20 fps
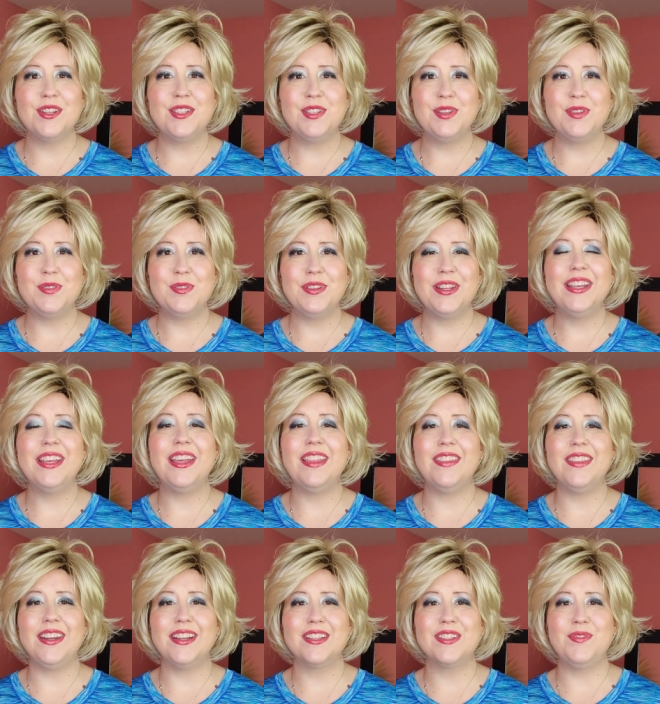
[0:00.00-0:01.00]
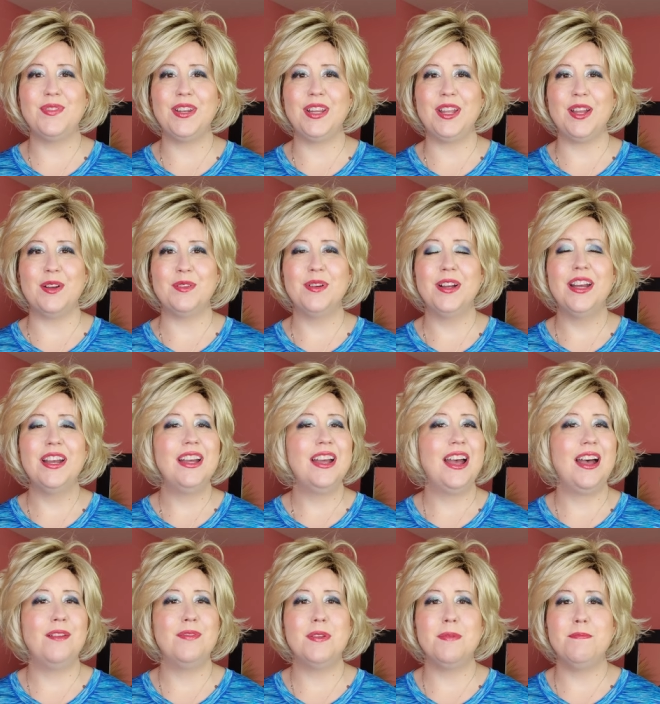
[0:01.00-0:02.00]
soon in the next video.
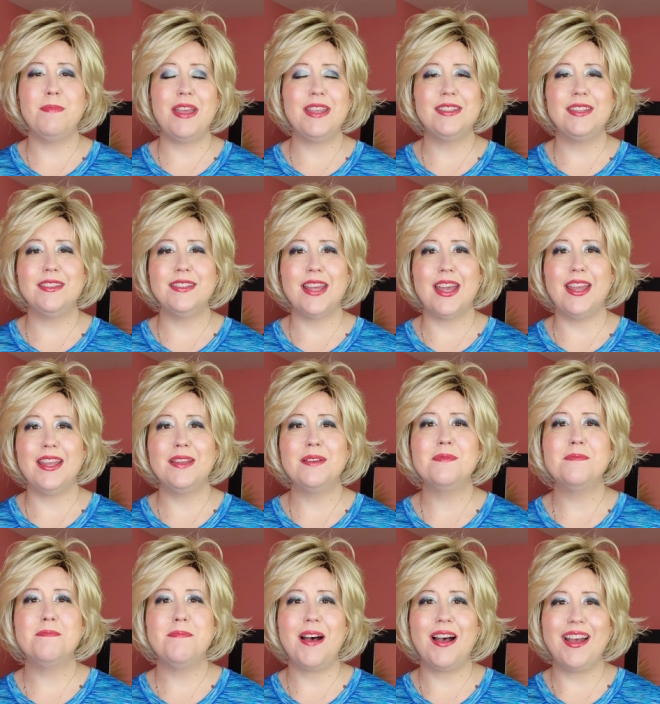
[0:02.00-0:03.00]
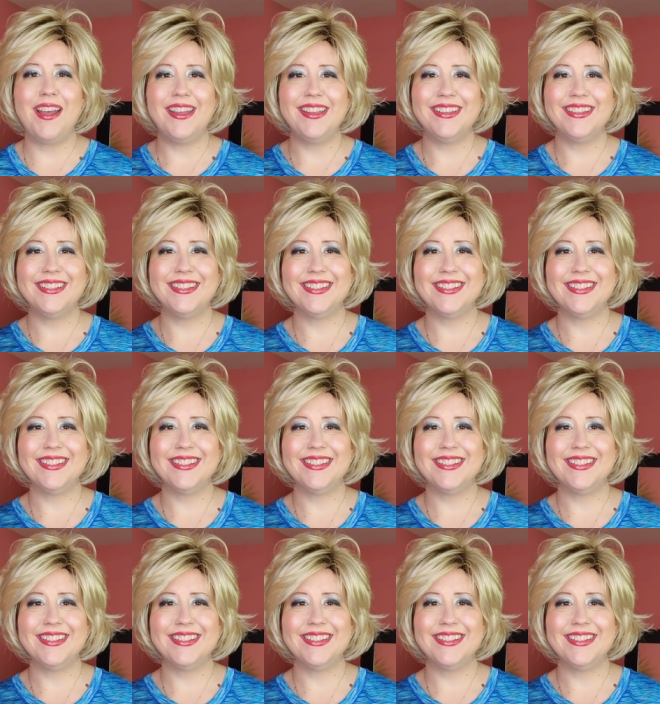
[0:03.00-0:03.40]
Have an amazing day. Bye.